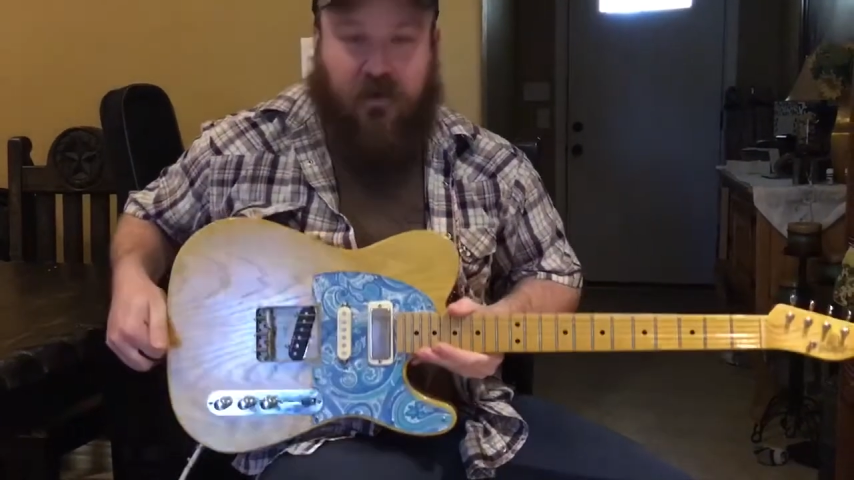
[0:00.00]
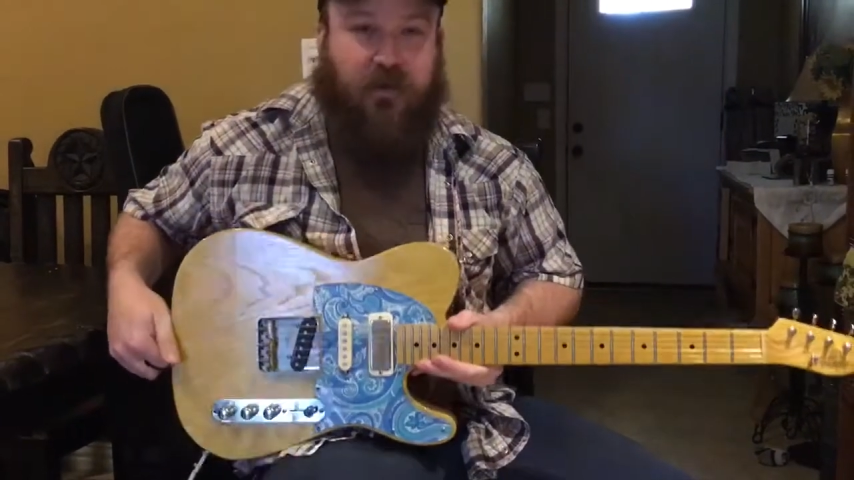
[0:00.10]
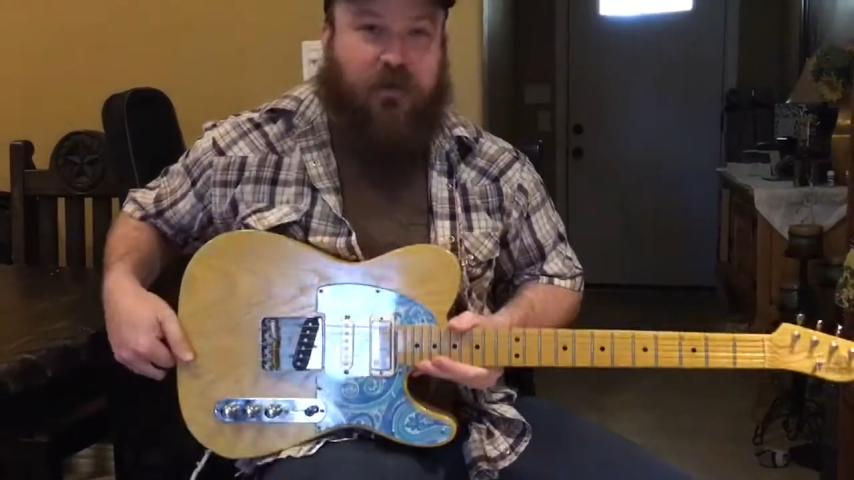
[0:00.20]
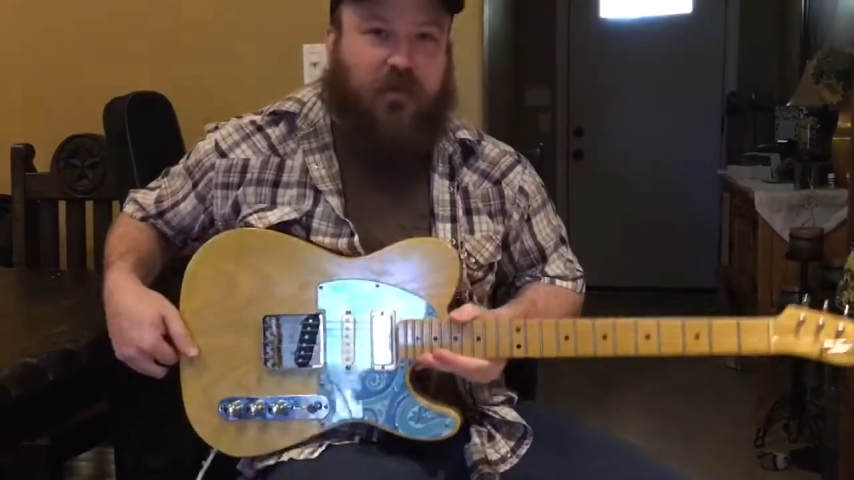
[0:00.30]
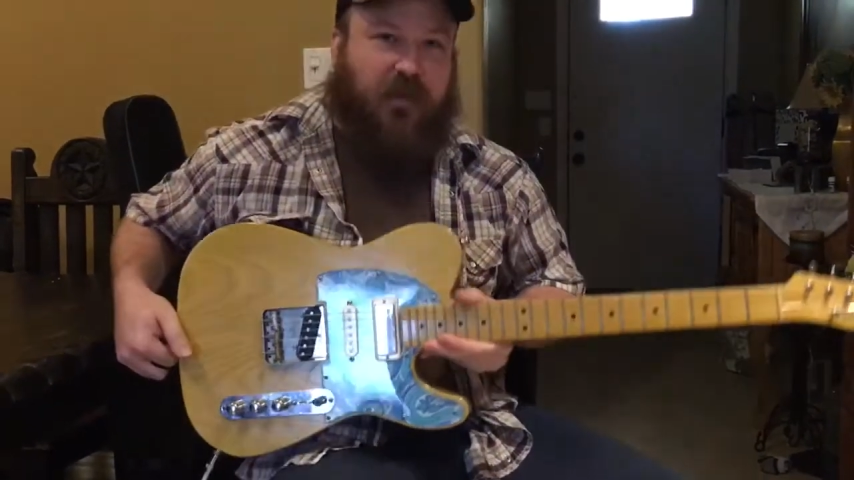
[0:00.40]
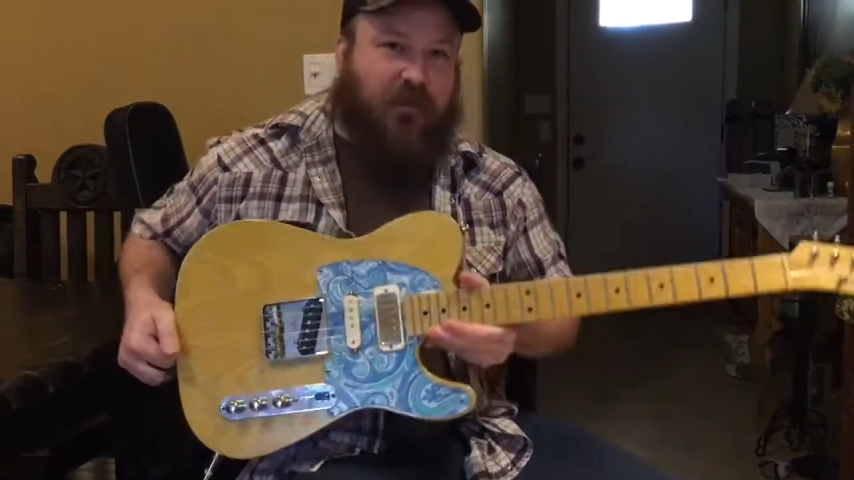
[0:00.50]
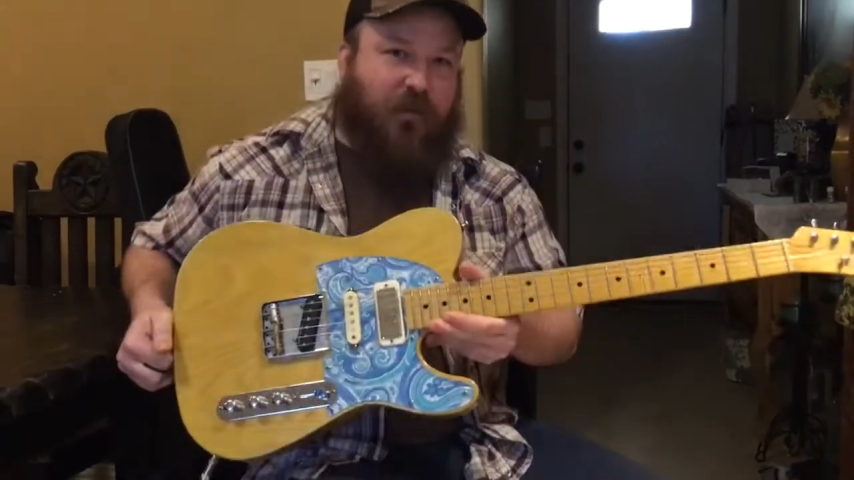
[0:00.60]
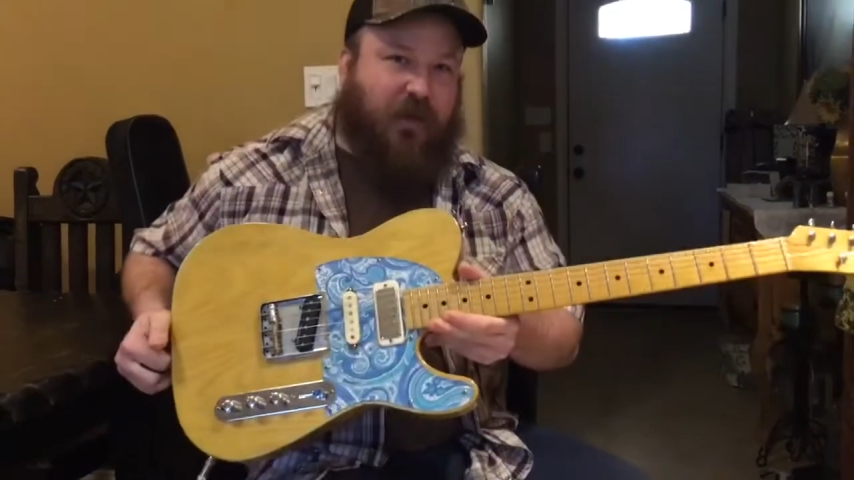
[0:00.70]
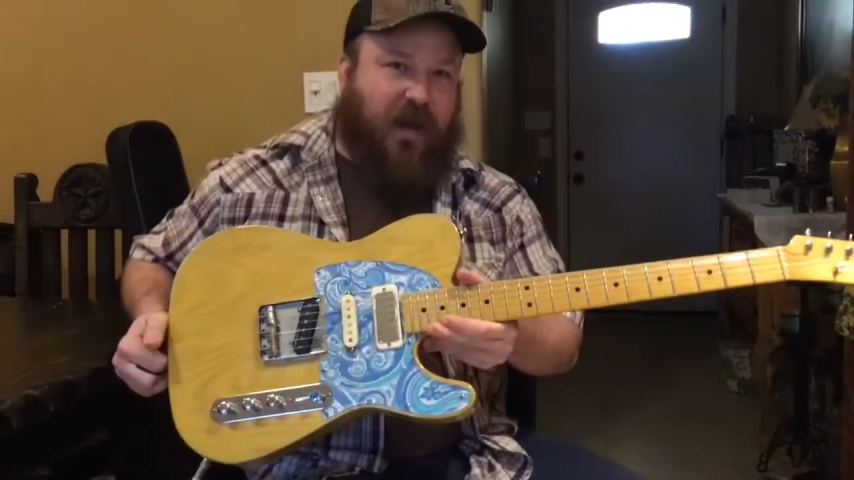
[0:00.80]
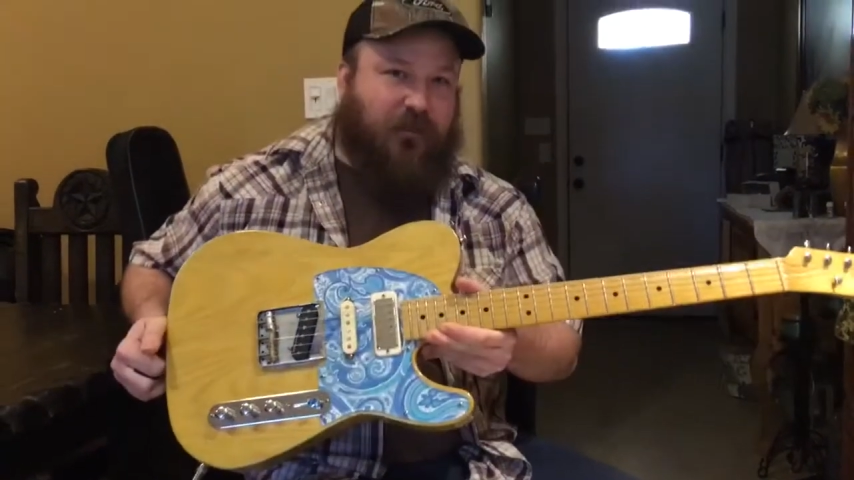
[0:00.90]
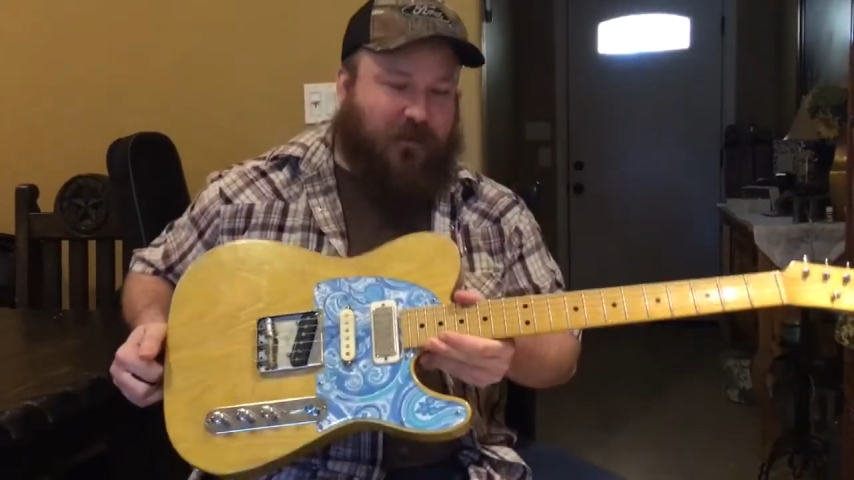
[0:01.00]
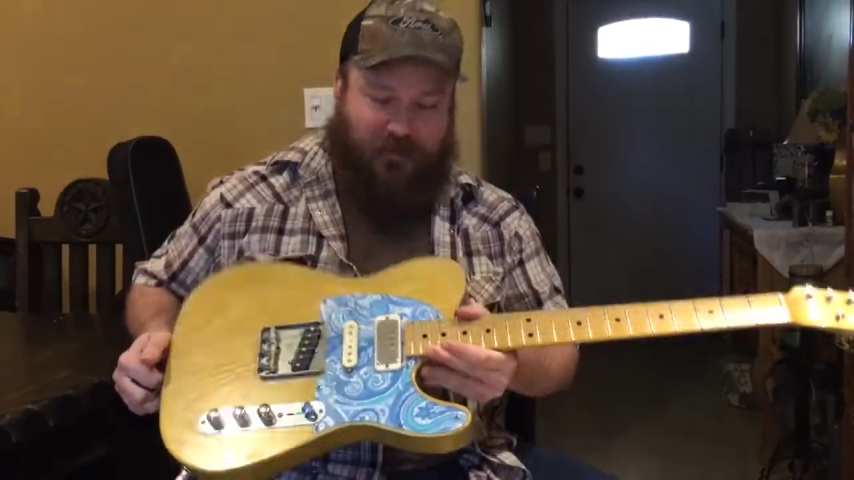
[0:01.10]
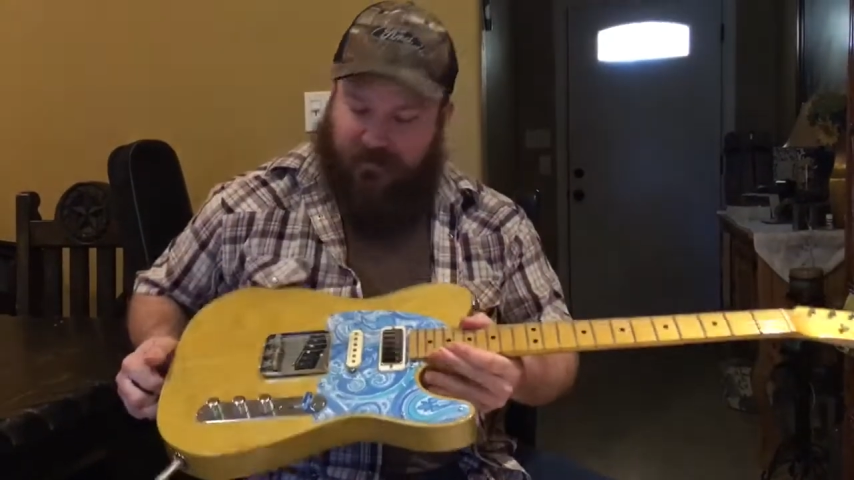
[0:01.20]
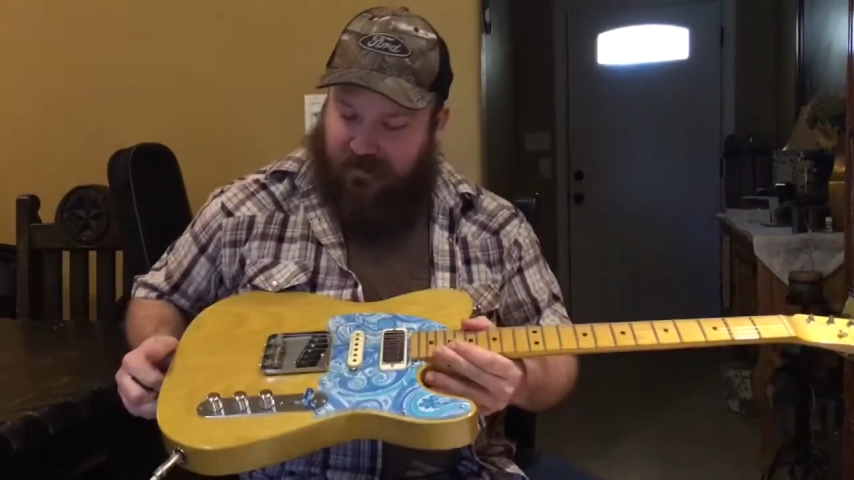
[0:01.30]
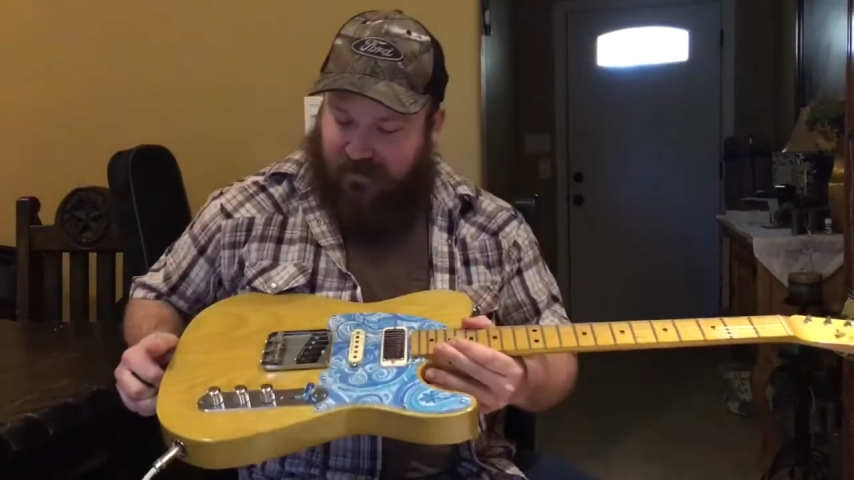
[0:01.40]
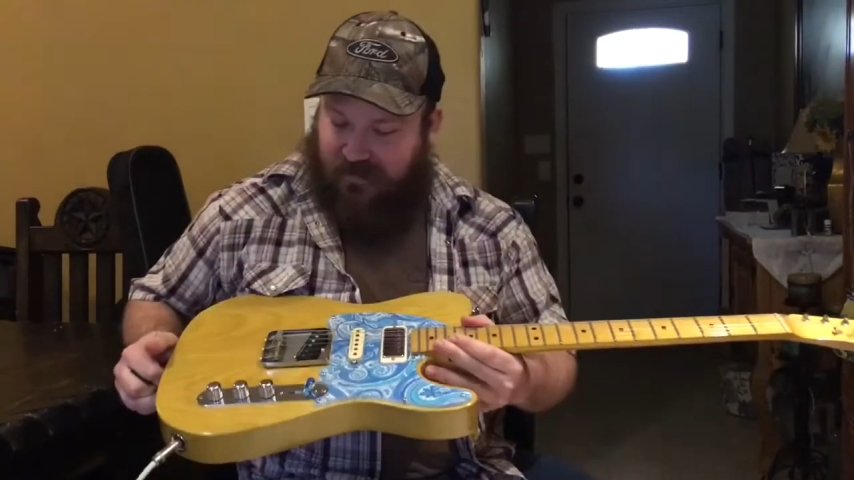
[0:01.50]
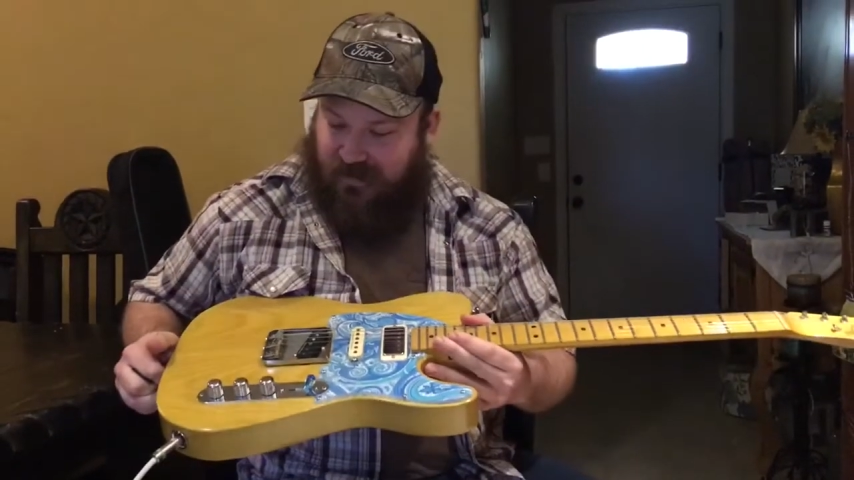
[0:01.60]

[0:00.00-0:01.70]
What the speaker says: couldn't be more happy with it.